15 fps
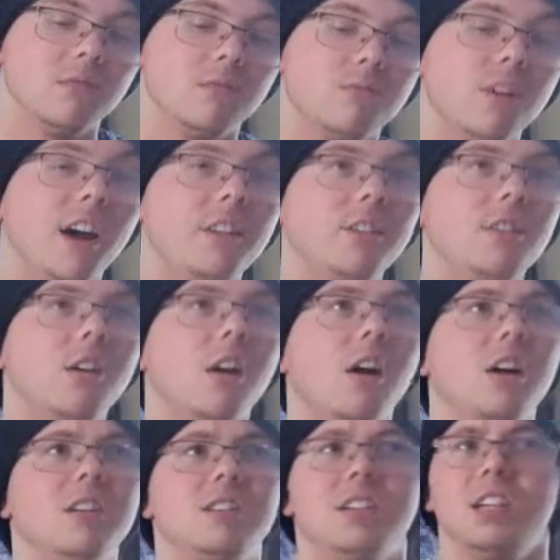Rather
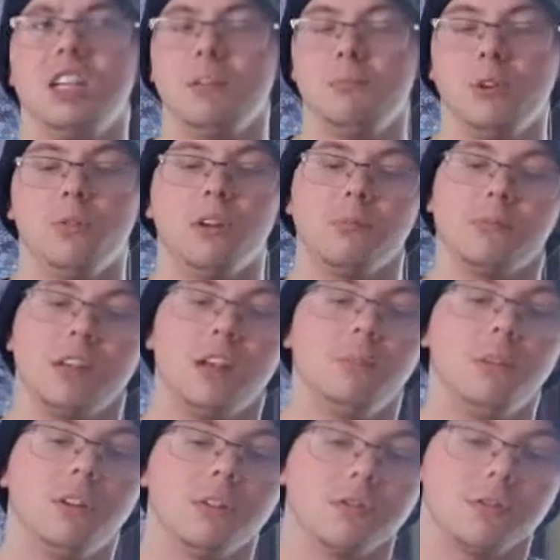hard to hit me when I'm
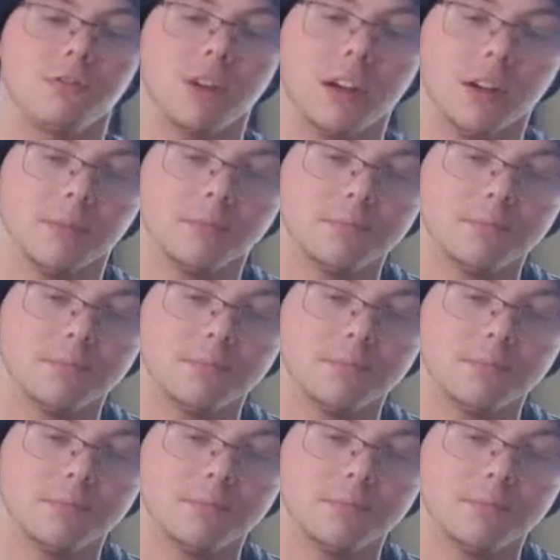10 meters away.